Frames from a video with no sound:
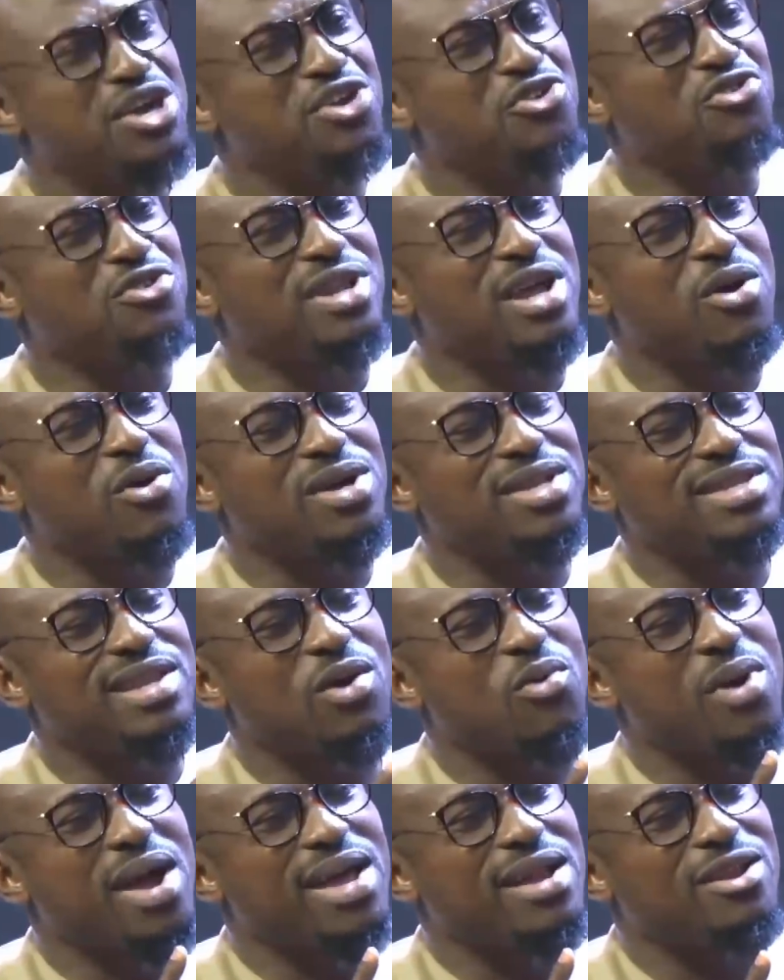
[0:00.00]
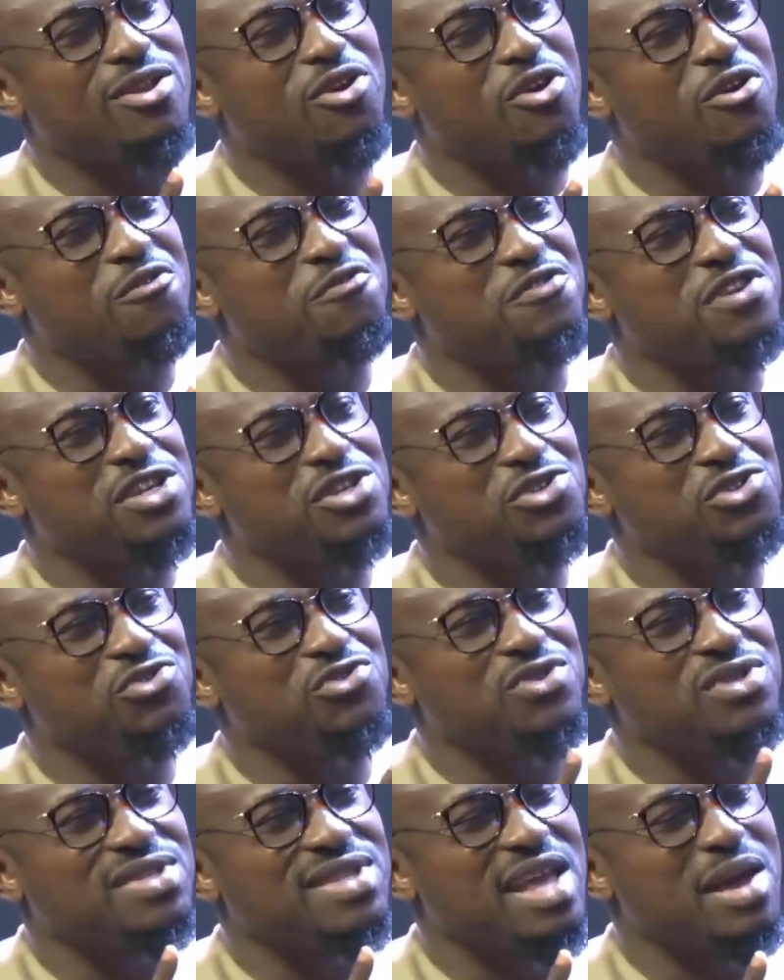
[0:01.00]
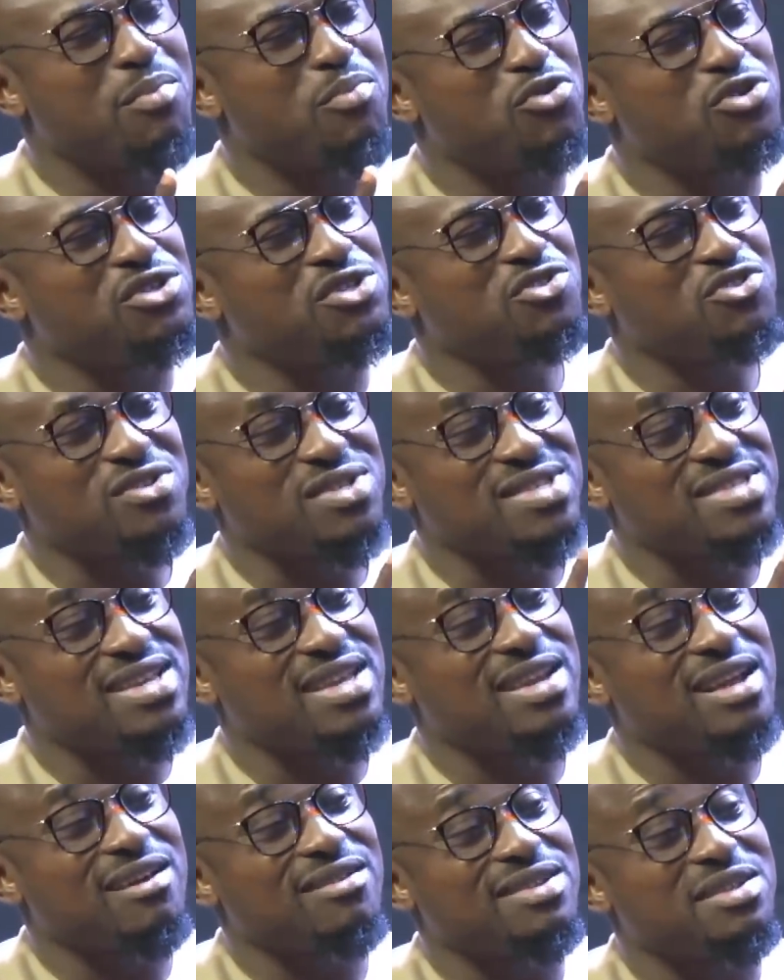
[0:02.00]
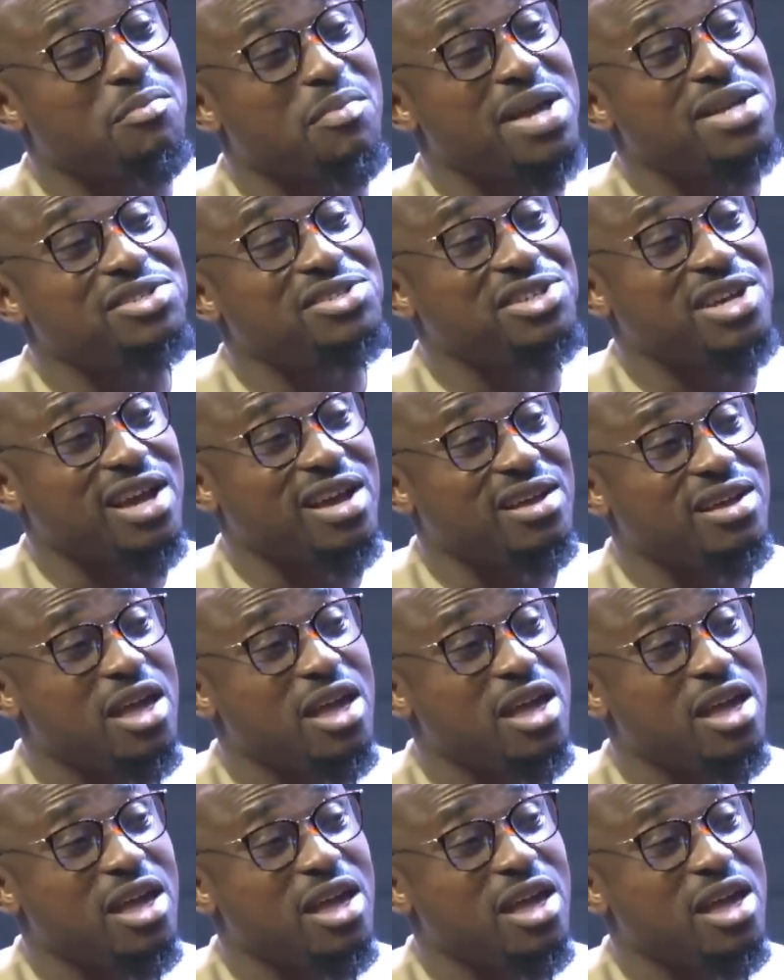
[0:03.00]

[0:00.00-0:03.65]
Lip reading: you know, there were a lot of issues there bordering on senile dementia.